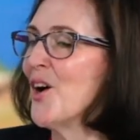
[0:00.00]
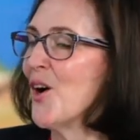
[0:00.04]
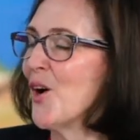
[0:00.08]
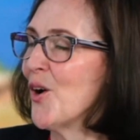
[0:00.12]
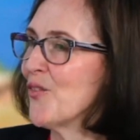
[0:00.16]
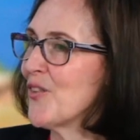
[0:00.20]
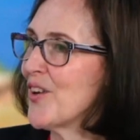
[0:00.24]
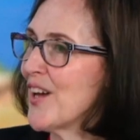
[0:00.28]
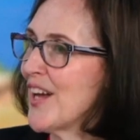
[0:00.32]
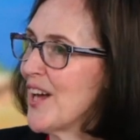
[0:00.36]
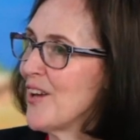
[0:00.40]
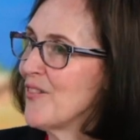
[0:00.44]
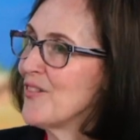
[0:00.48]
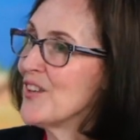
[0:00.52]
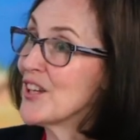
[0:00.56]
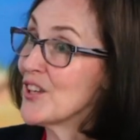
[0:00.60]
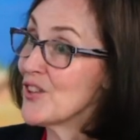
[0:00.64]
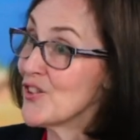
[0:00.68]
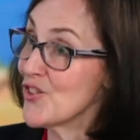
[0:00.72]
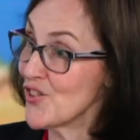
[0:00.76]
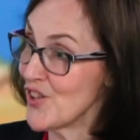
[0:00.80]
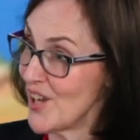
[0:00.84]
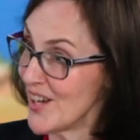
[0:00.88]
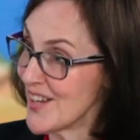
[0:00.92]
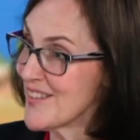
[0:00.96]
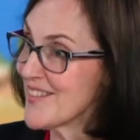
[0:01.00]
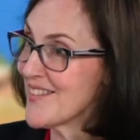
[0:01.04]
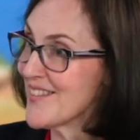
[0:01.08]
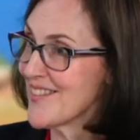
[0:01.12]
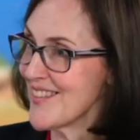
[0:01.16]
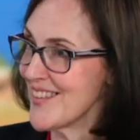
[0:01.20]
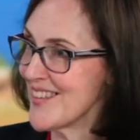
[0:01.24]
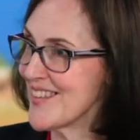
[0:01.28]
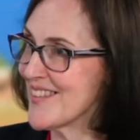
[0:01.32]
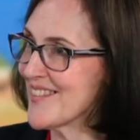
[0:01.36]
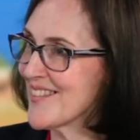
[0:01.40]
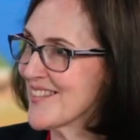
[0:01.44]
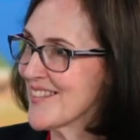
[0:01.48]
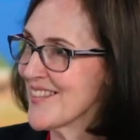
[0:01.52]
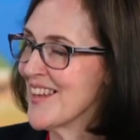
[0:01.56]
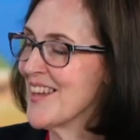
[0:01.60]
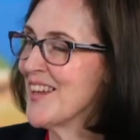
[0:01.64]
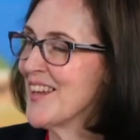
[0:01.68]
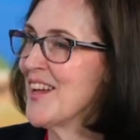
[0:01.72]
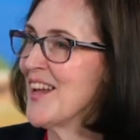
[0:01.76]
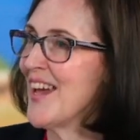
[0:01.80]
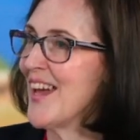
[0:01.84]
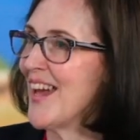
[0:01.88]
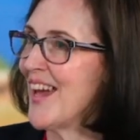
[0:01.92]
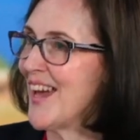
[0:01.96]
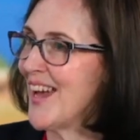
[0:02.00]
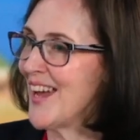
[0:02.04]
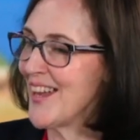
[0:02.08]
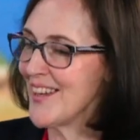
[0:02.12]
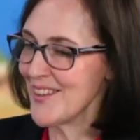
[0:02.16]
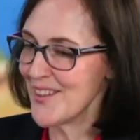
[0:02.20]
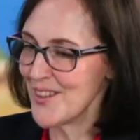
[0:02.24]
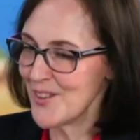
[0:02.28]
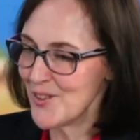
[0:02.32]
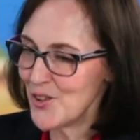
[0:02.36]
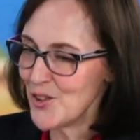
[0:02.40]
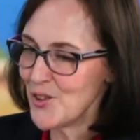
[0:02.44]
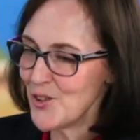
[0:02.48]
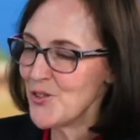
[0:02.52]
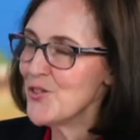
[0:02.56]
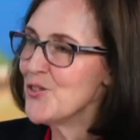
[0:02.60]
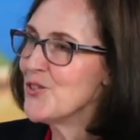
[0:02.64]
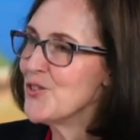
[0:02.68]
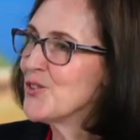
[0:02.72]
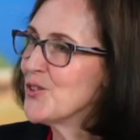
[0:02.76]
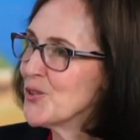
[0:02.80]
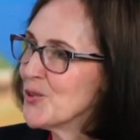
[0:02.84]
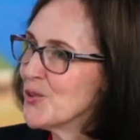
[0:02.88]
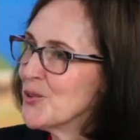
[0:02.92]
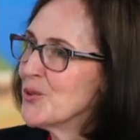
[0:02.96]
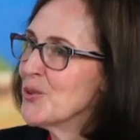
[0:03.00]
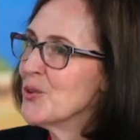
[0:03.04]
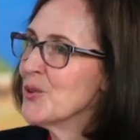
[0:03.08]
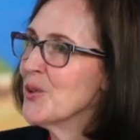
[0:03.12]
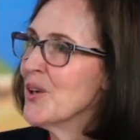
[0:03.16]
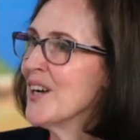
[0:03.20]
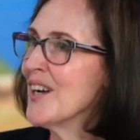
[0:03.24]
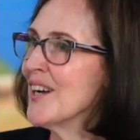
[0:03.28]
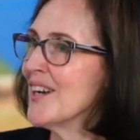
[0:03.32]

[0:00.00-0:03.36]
of having justice and the due